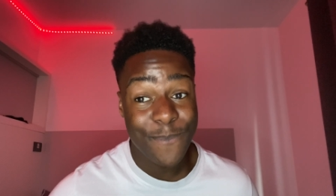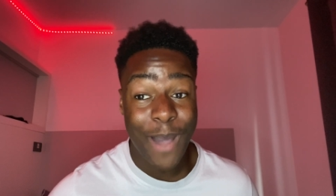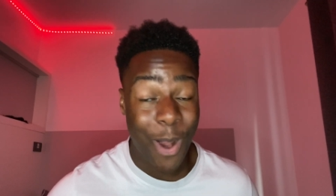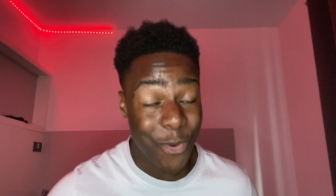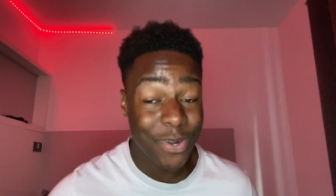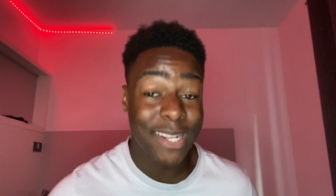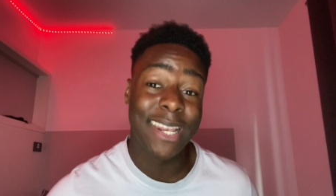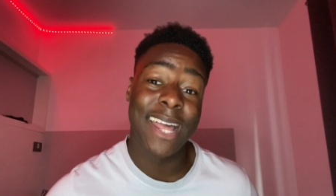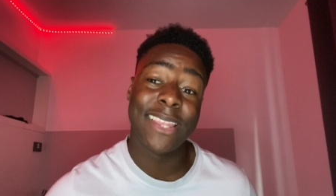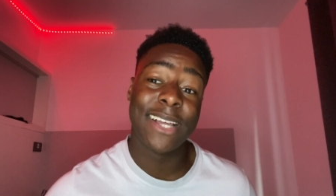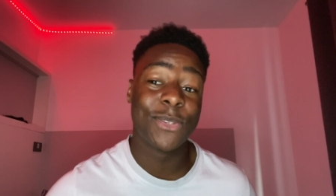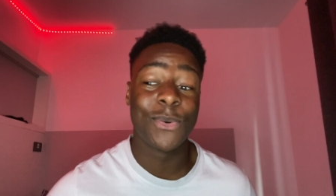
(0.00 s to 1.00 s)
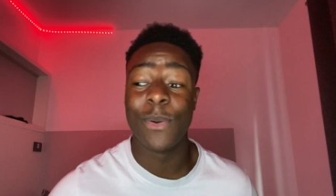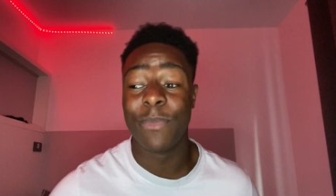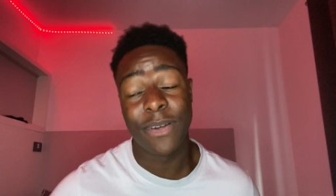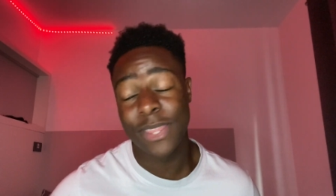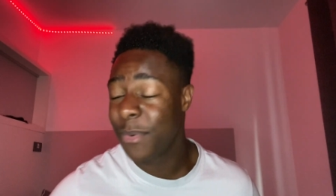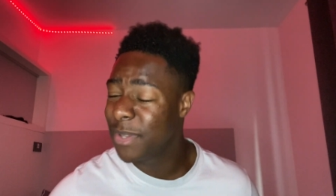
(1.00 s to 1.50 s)
I really like that Dora
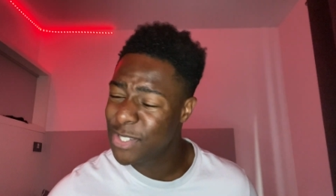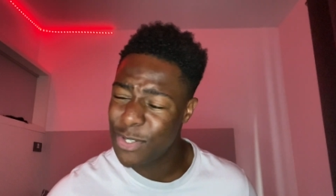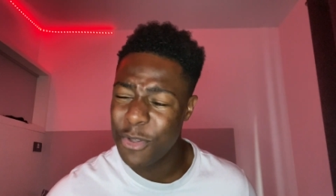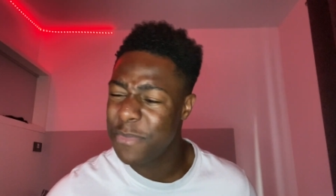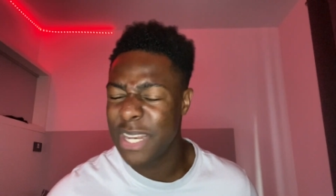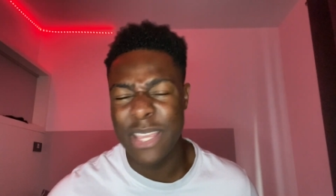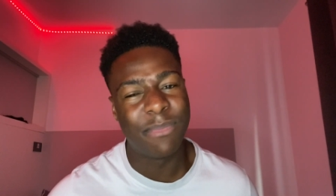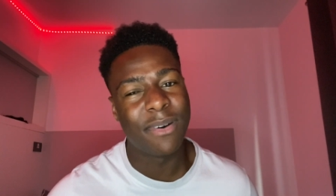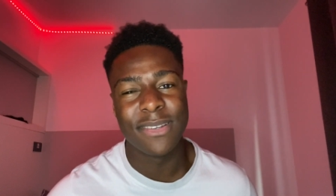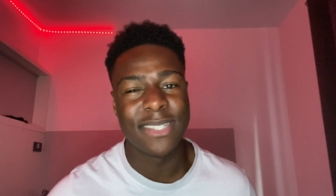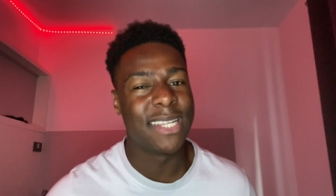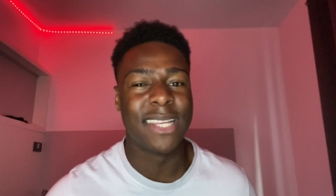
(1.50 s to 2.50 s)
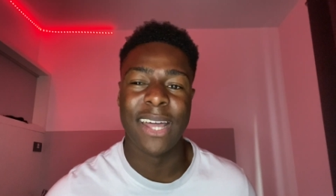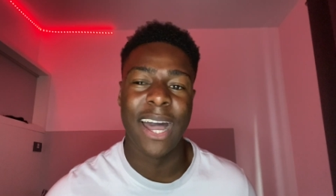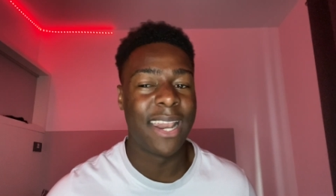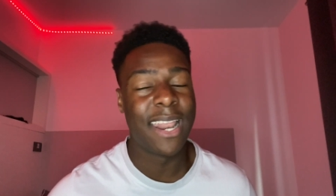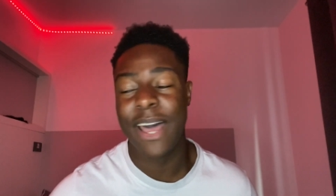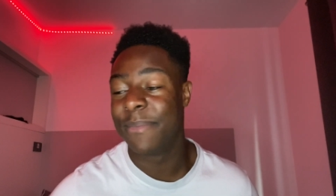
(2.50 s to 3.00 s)
bar. There were so many bars in it that I
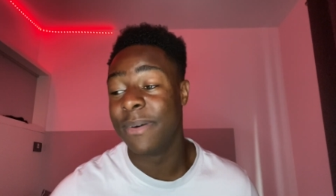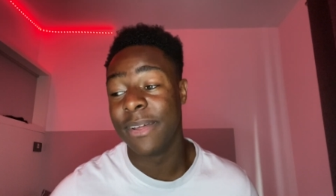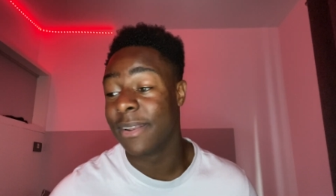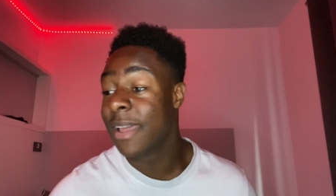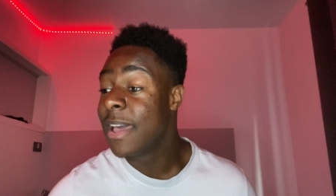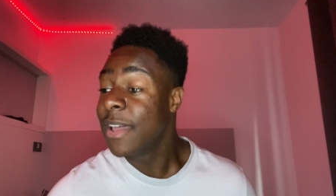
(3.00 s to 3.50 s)
like, man.